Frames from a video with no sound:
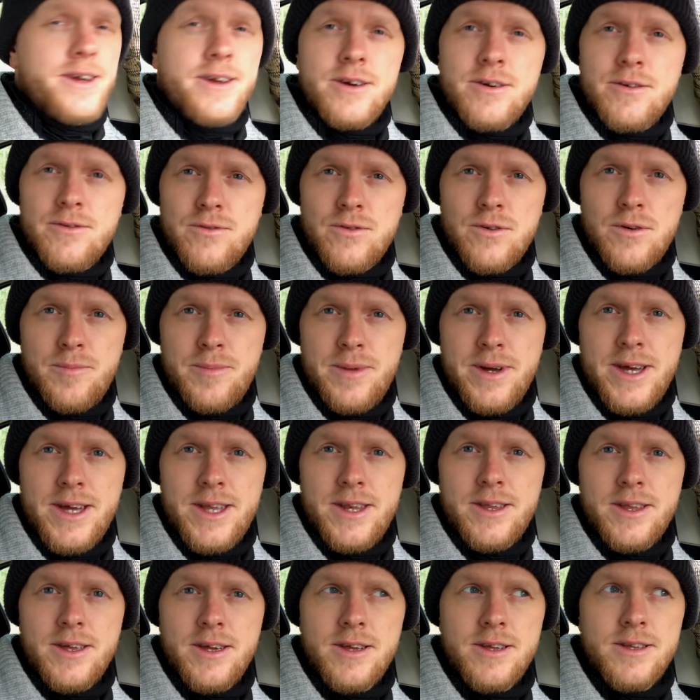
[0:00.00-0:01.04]
here for a
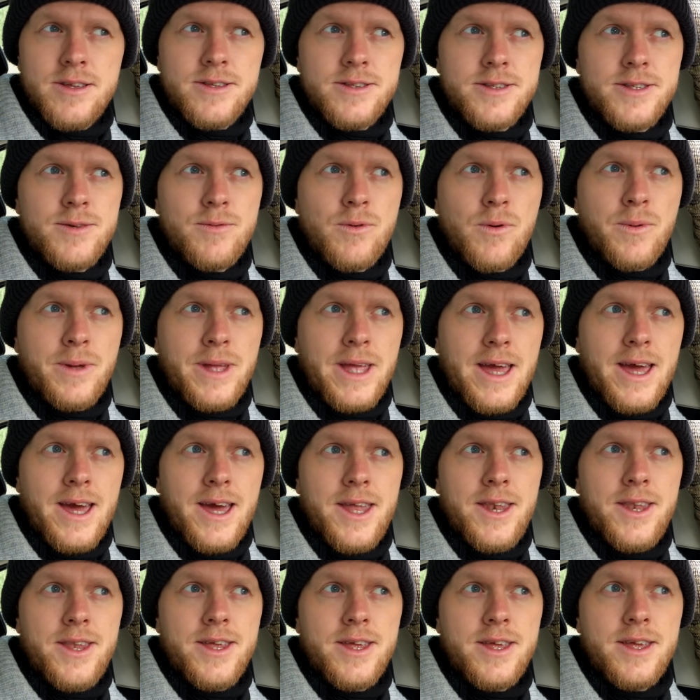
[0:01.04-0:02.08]
bit, see what we
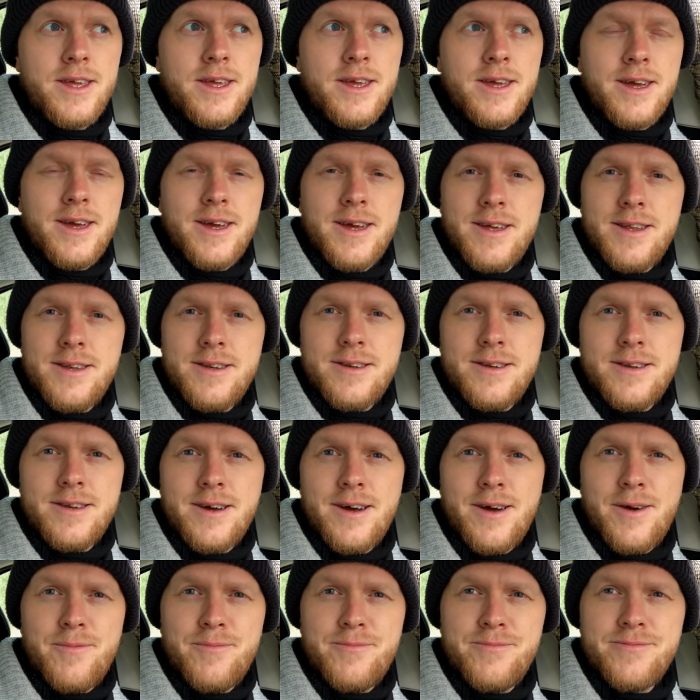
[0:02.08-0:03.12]
get, and
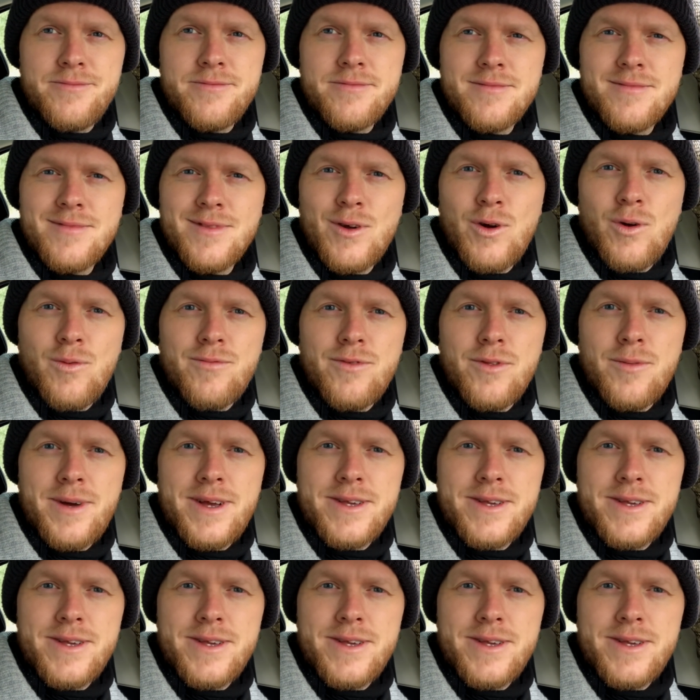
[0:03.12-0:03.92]
hope for the